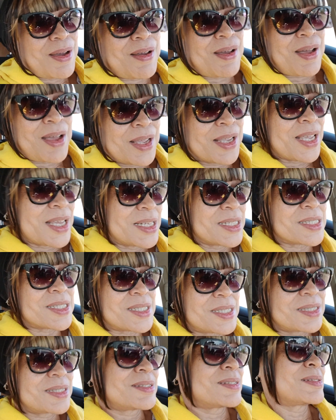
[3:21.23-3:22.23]
I
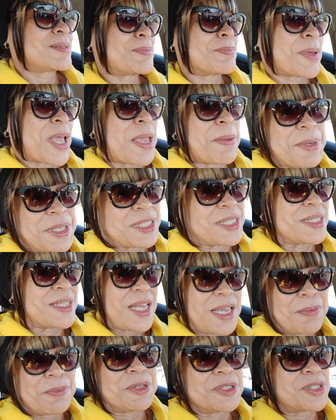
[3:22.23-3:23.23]
guess maybe
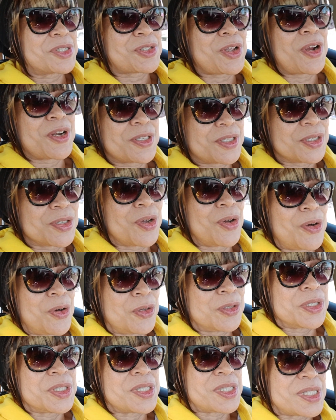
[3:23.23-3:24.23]
today we'll start the
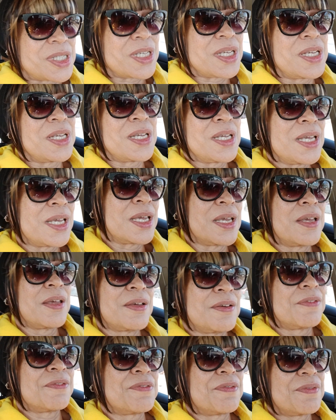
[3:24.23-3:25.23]
goal to see
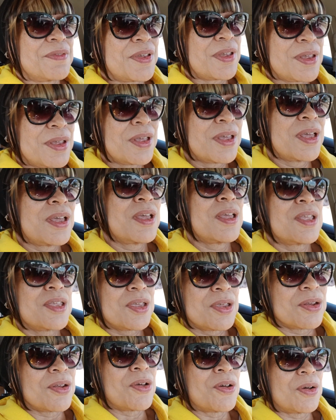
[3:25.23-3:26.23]
if,
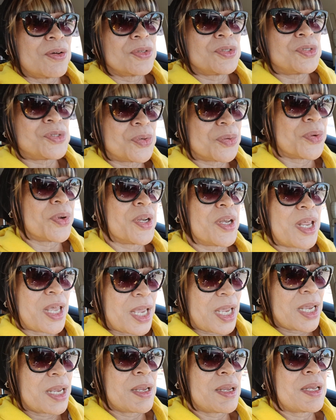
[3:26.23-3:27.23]
doing
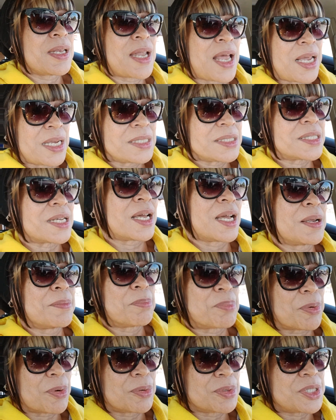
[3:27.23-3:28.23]
a nighttime
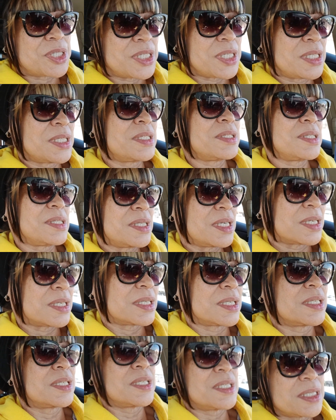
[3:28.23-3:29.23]
protein
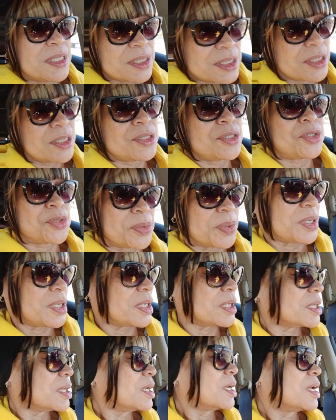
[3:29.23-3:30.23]

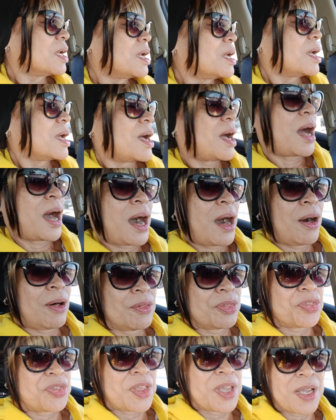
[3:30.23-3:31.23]
drink, I'll
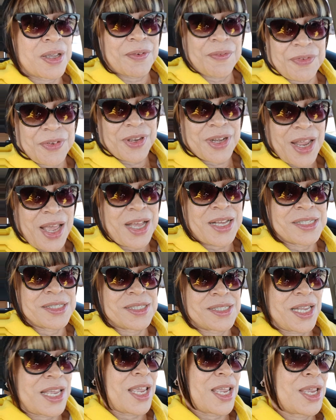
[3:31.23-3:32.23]
think of it
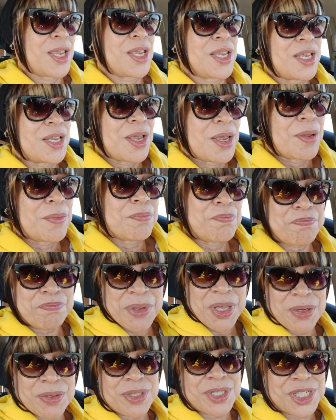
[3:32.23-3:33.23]
as a
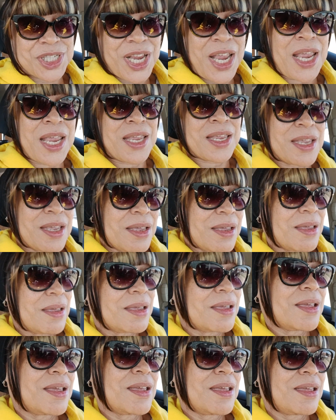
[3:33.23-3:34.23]
milkshake
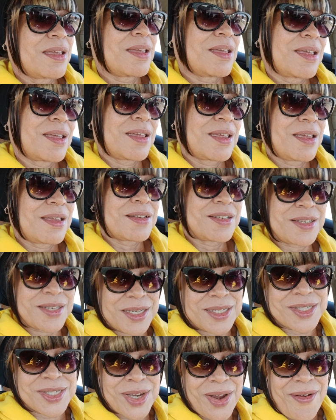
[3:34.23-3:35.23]

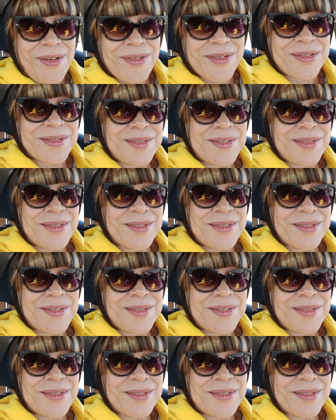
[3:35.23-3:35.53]
dessert.